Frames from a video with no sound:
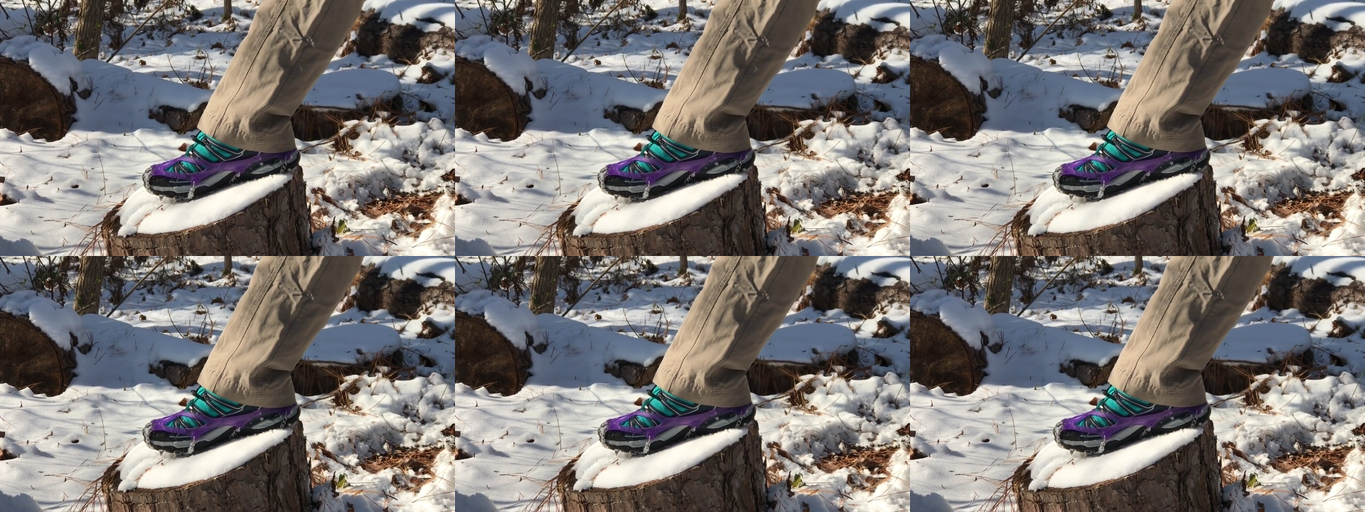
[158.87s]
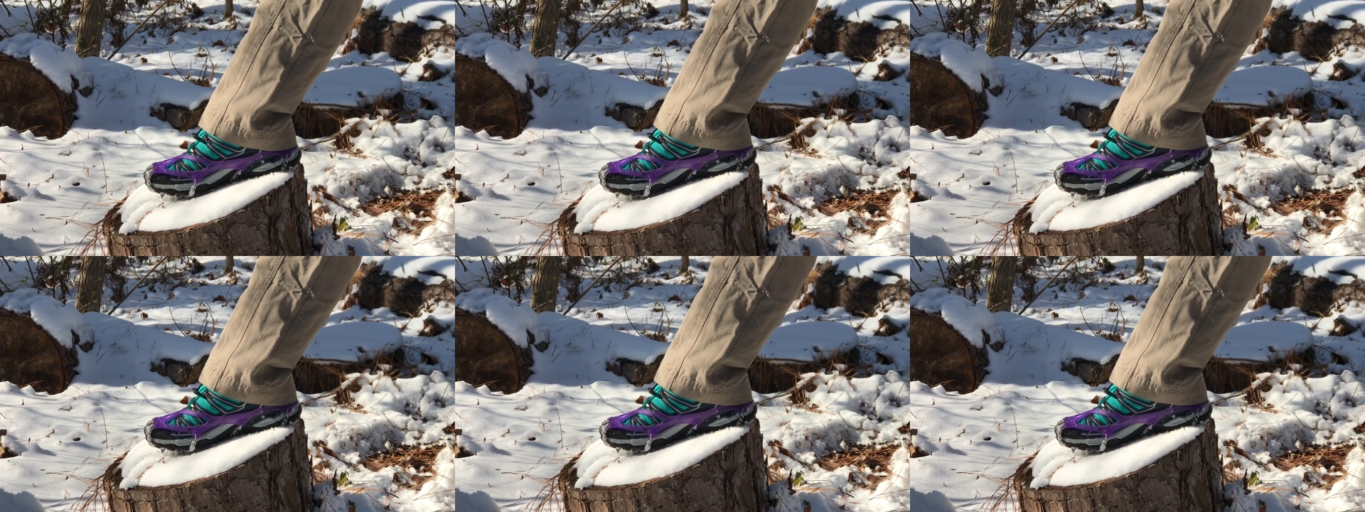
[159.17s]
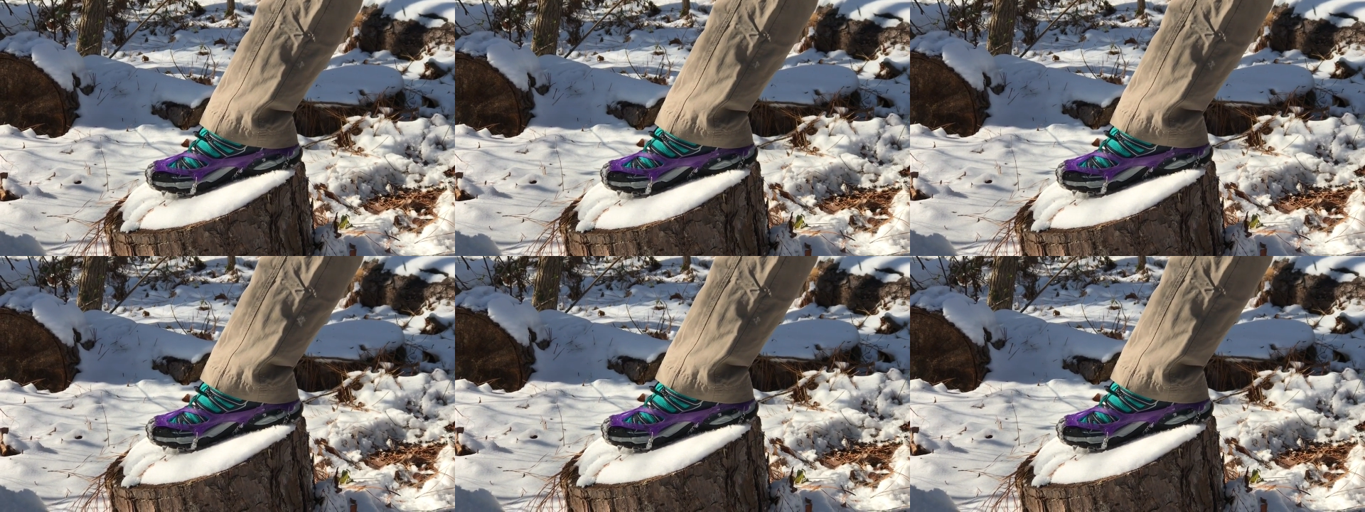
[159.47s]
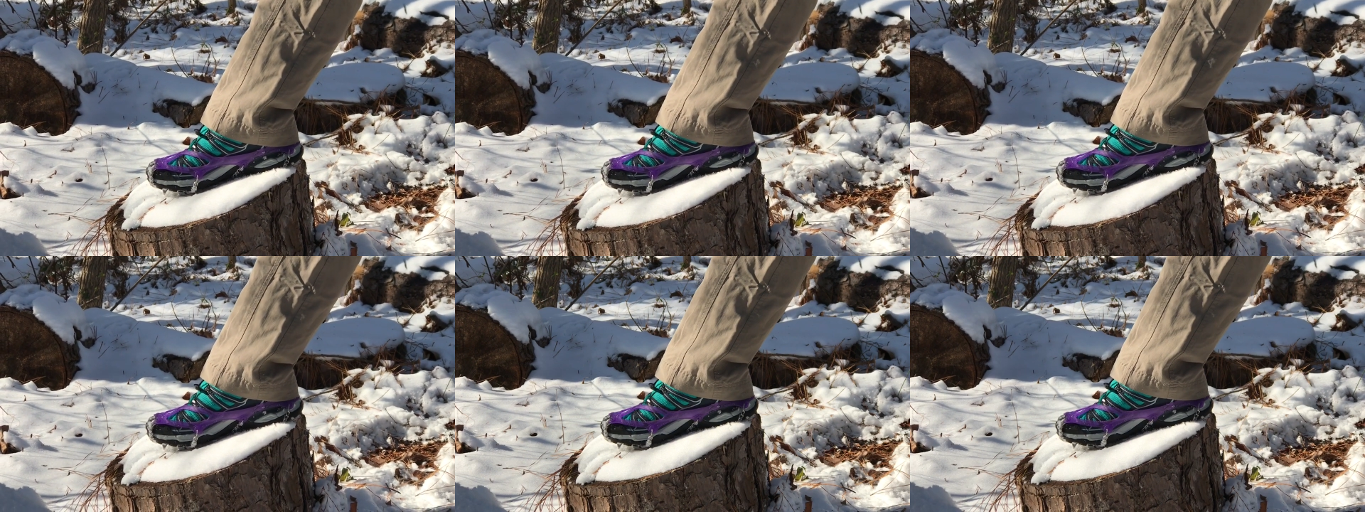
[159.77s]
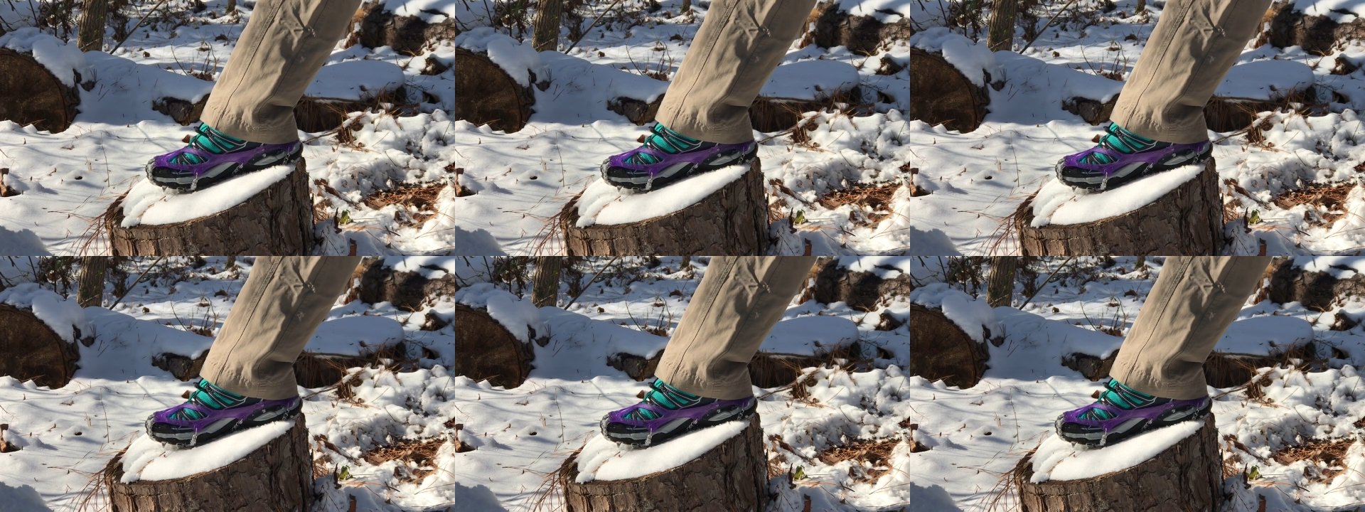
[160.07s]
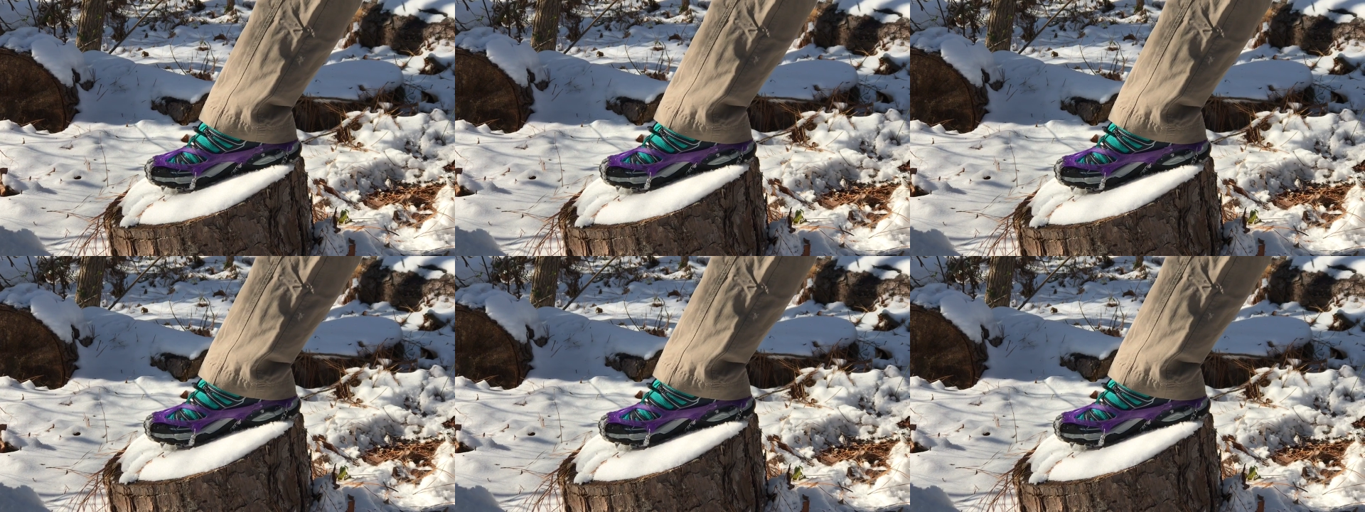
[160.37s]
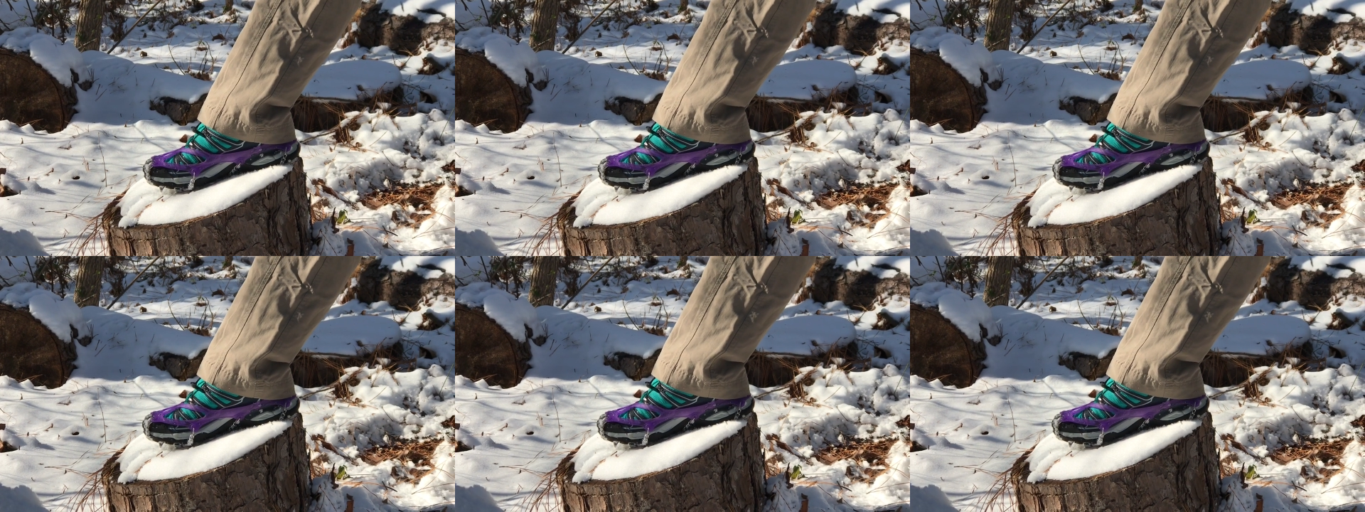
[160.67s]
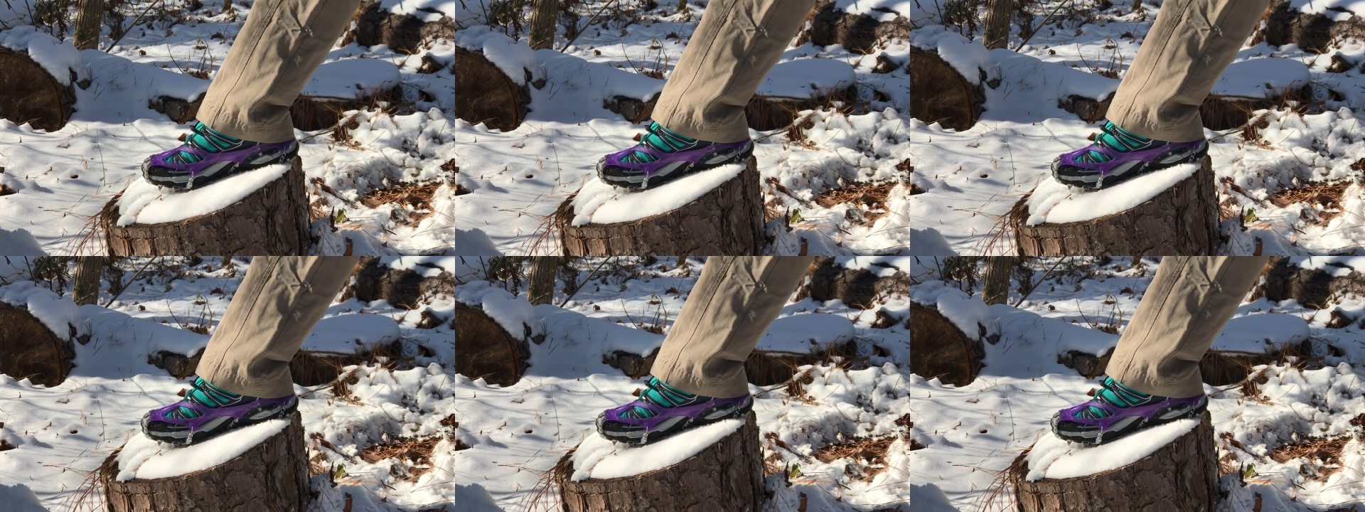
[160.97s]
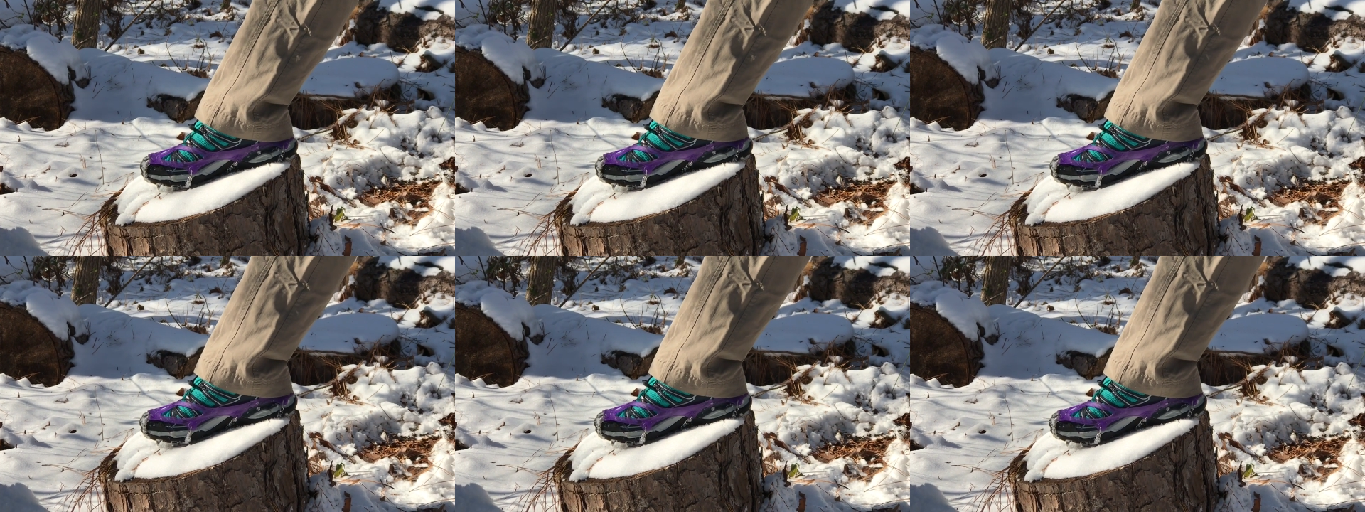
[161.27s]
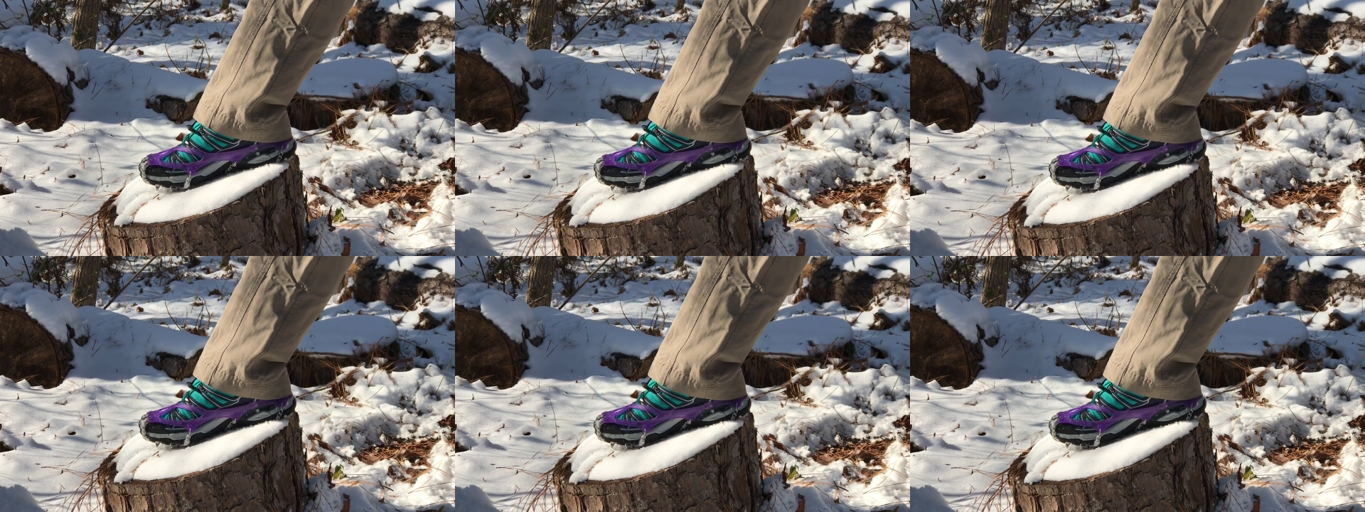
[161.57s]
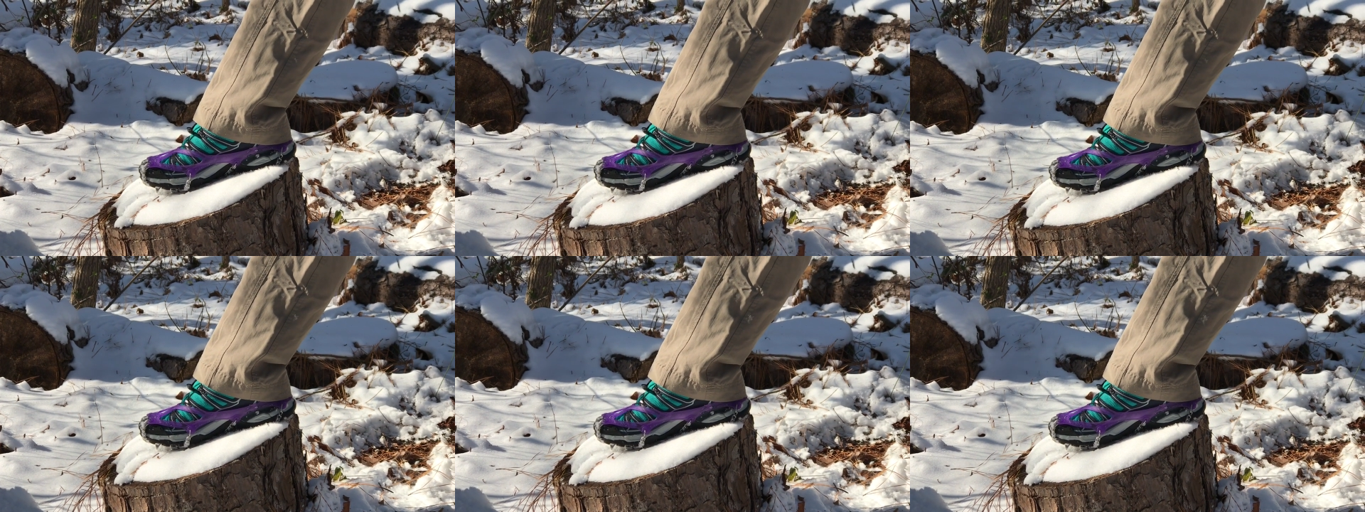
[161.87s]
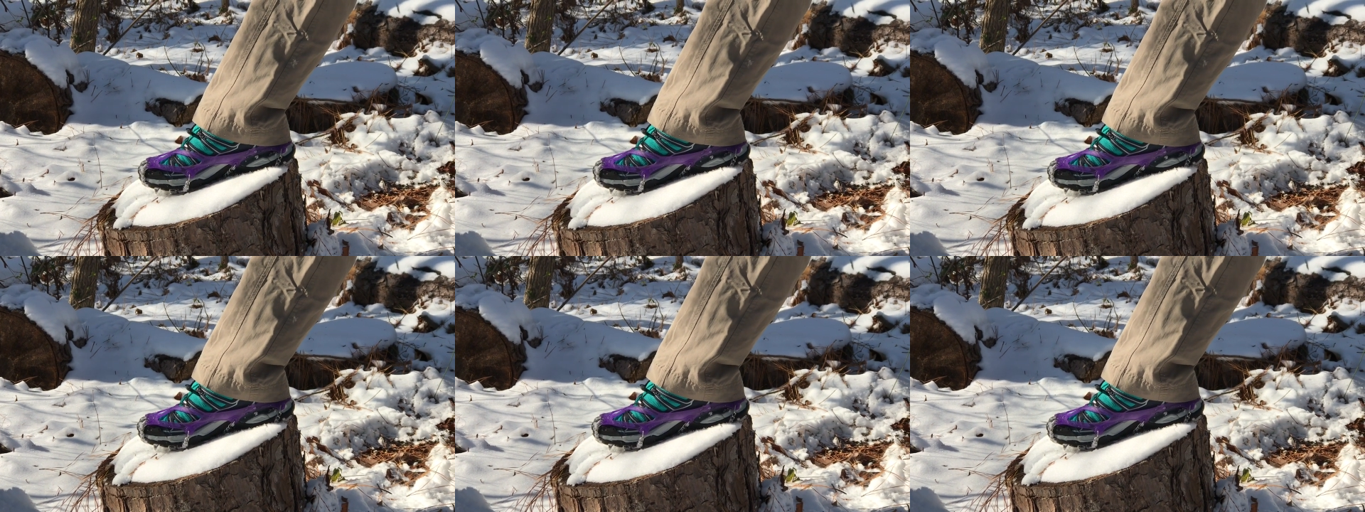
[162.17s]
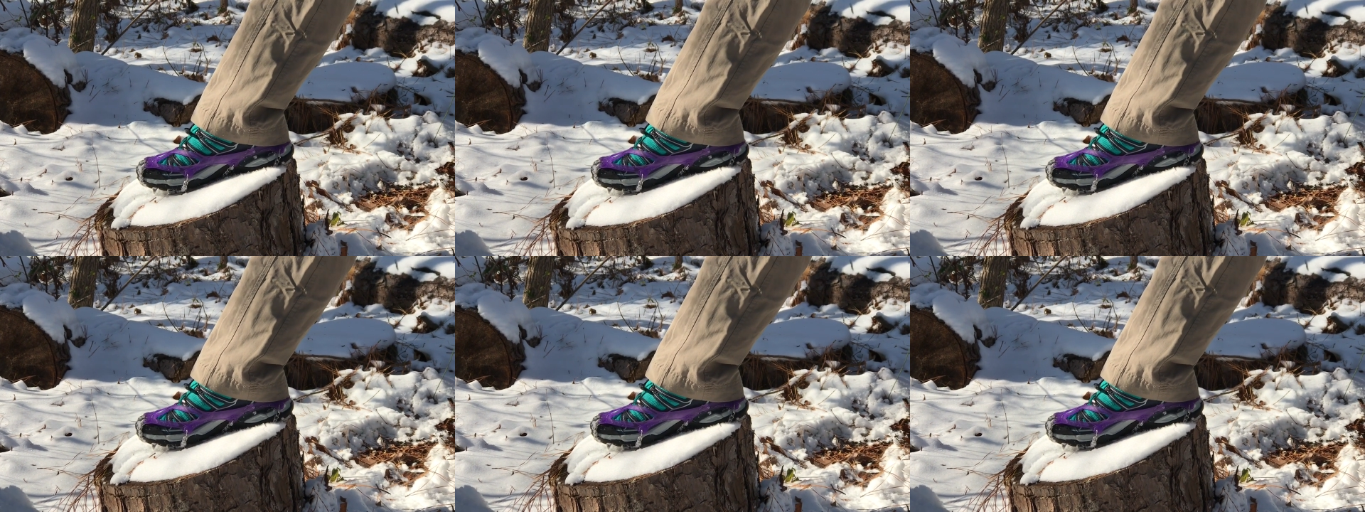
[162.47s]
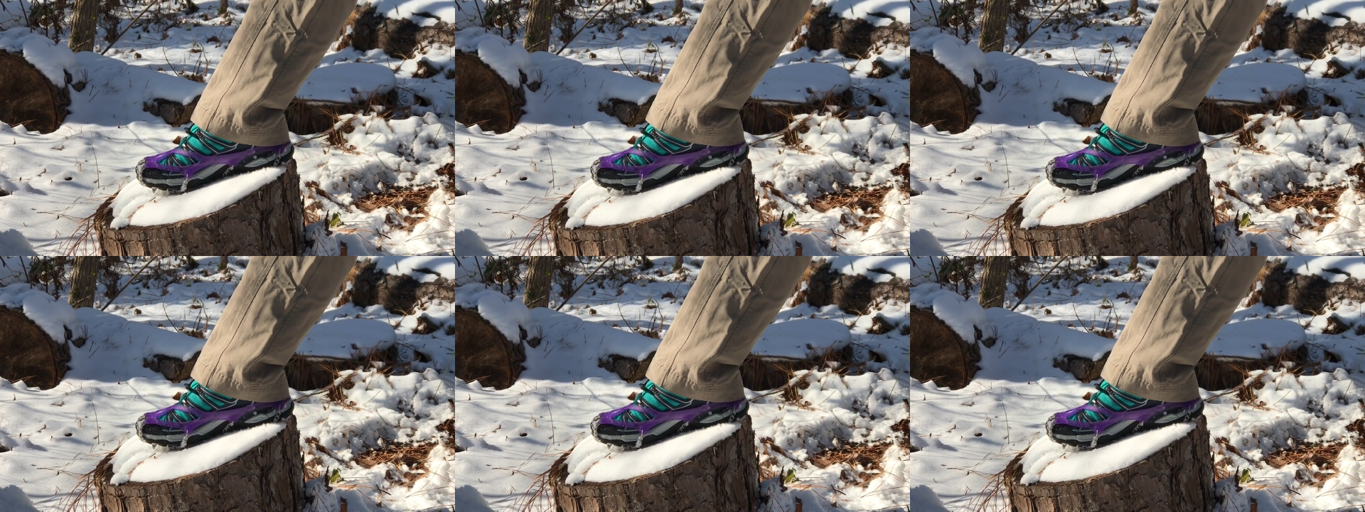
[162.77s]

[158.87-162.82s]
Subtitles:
Nobody's mouth can be seen.